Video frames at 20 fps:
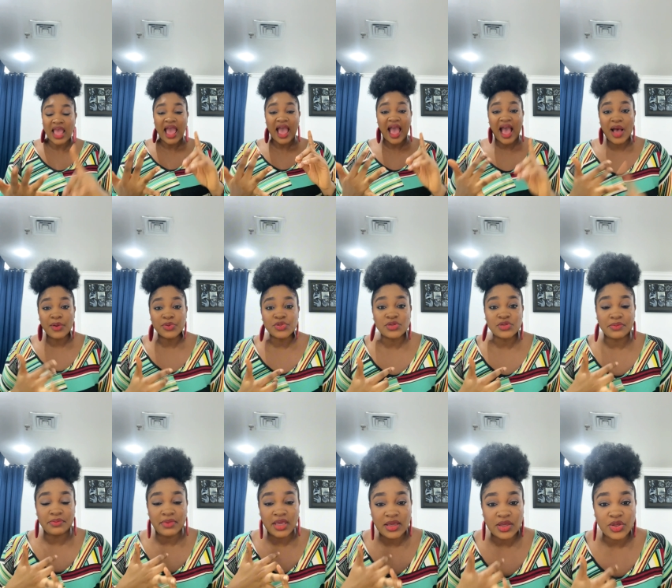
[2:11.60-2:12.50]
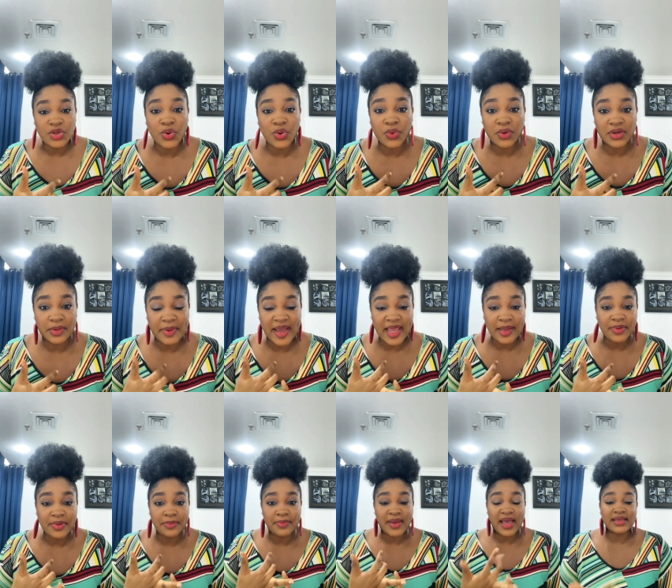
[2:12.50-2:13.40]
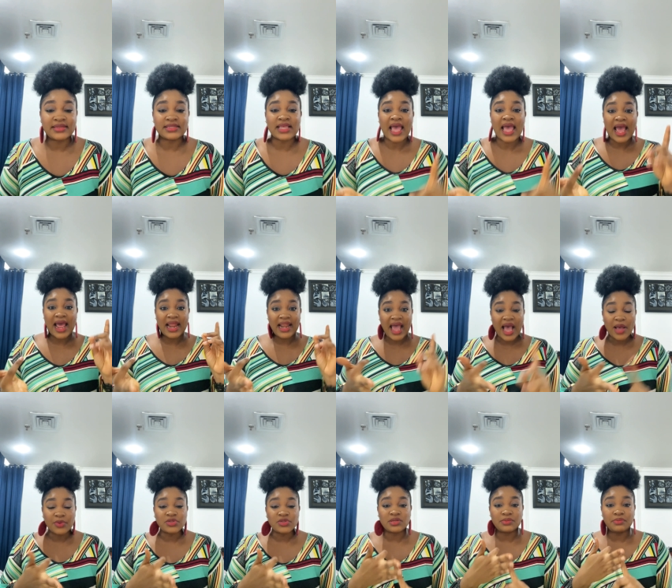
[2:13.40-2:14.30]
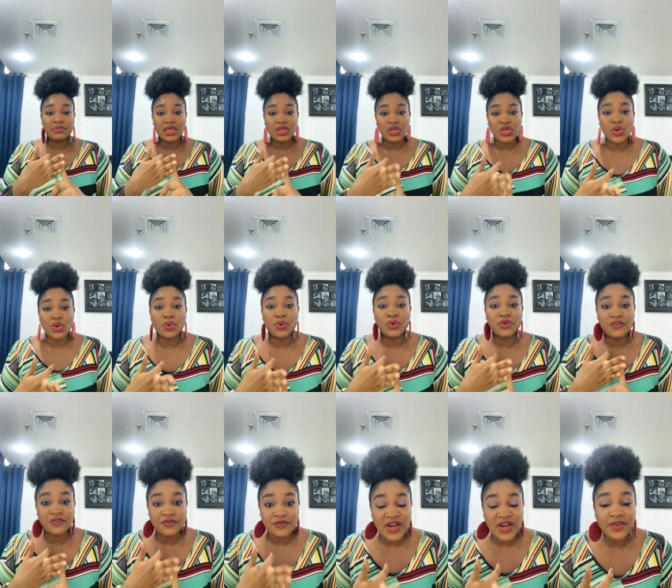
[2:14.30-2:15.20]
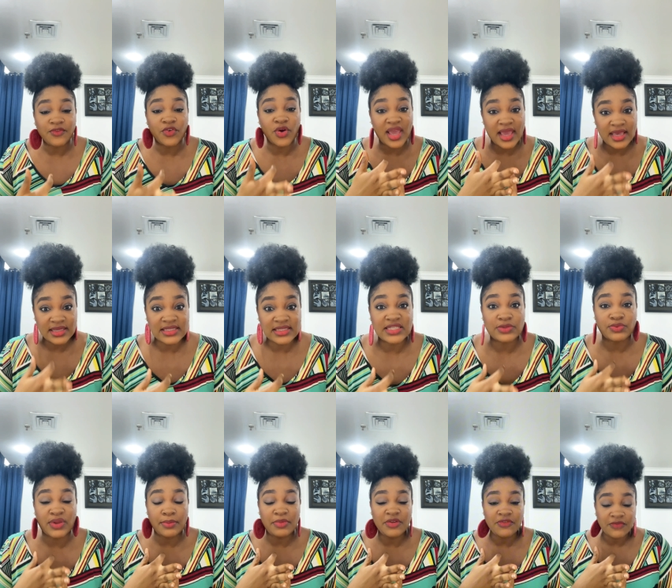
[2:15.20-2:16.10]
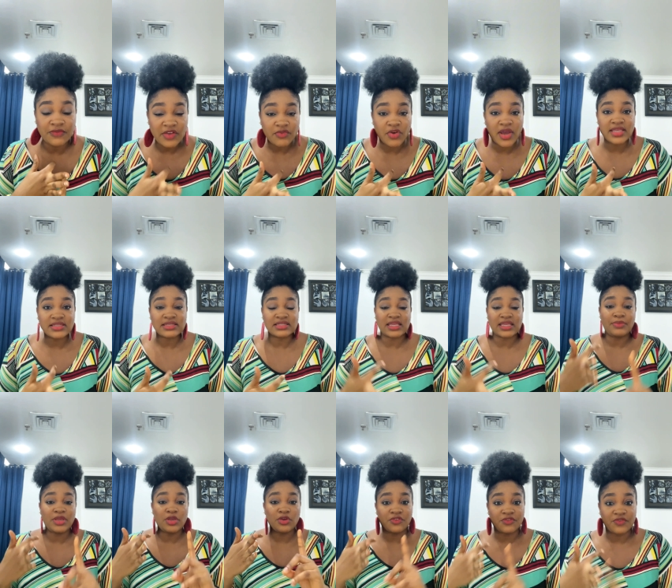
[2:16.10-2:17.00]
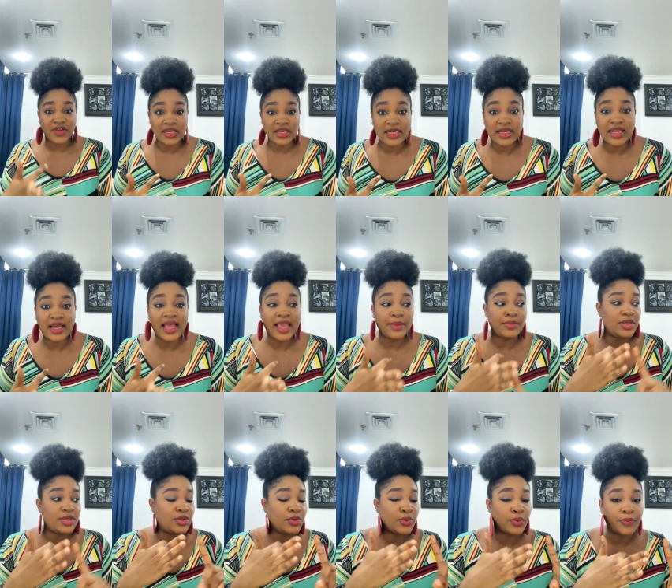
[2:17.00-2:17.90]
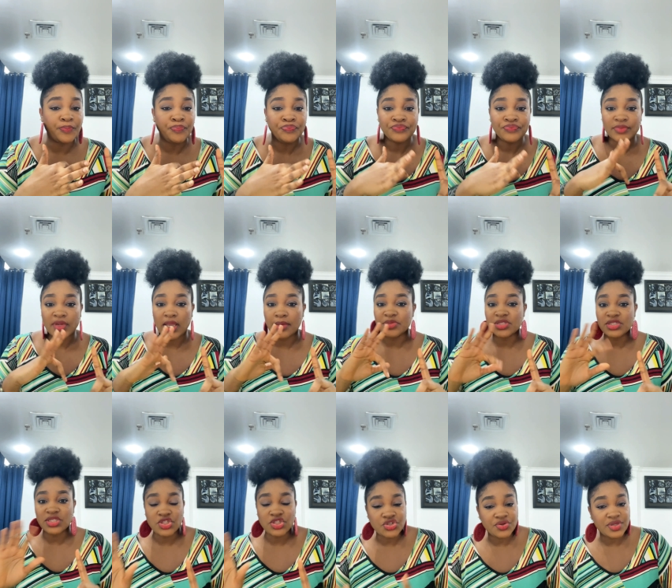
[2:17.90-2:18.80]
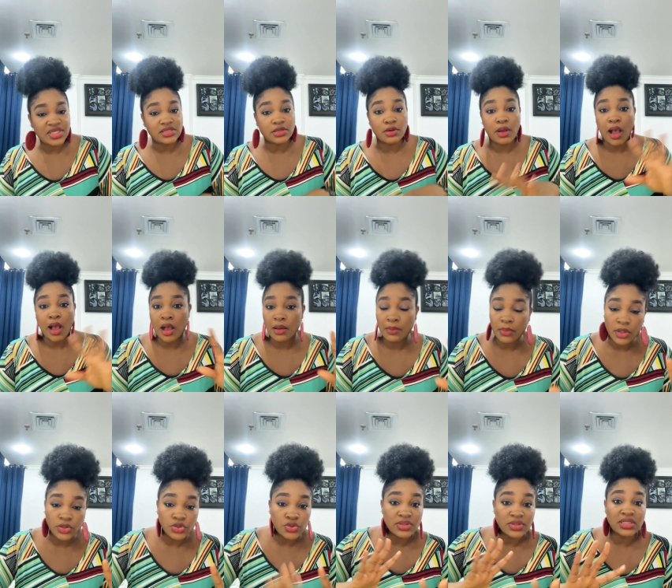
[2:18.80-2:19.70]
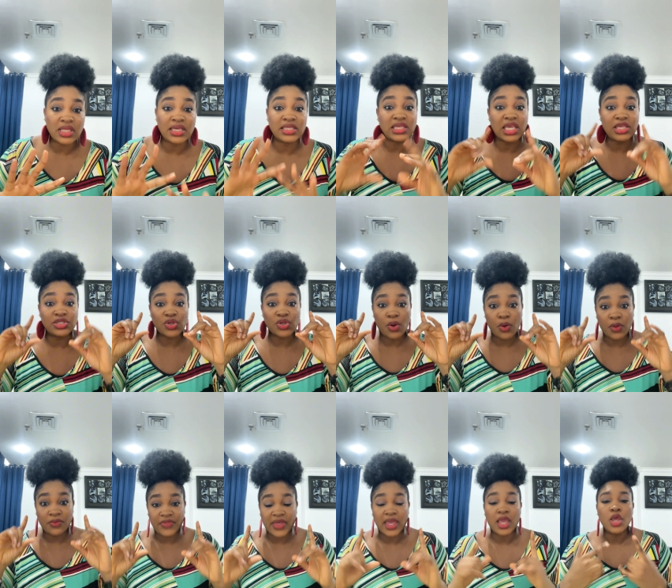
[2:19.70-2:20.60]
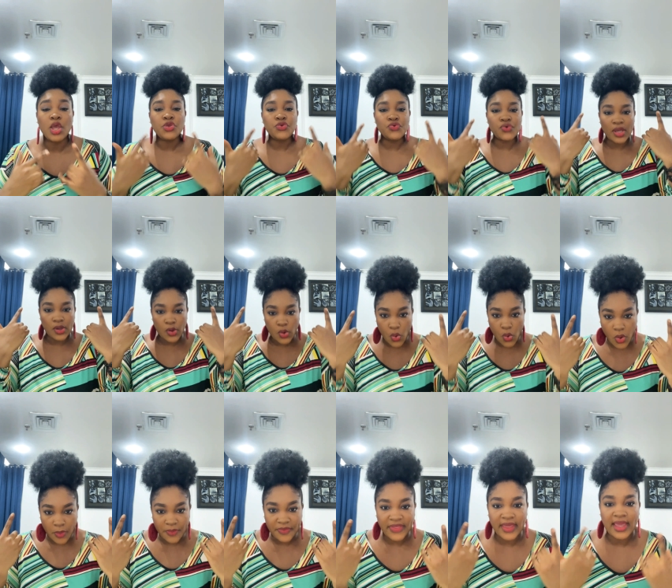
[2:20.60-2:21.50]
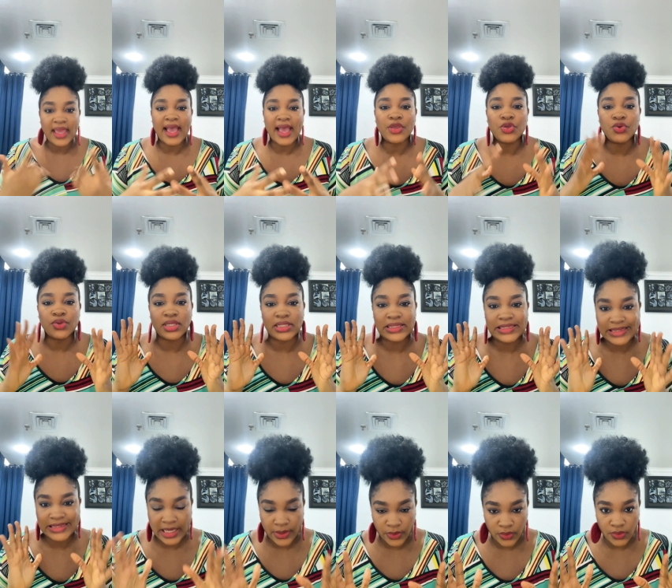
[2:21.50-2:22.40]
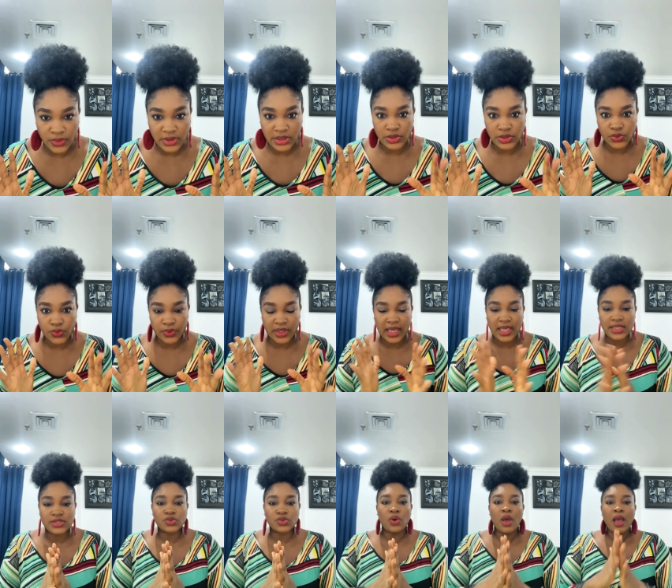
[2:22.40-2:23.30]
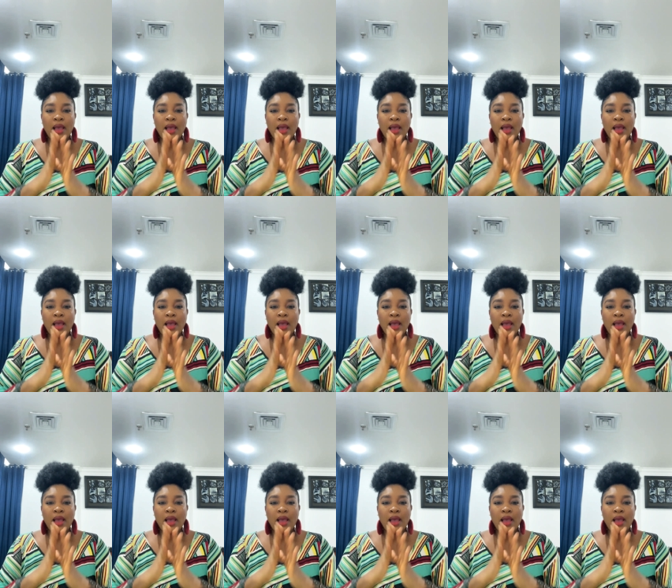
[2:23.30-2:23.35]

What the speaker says: how to make your own piping bags, and how to make your own flavor essence. When I mean flavor essence, I mean your vanilla, I mean your citrus, your almond, those things. It's all there. You can go up there and you can download it, okay? So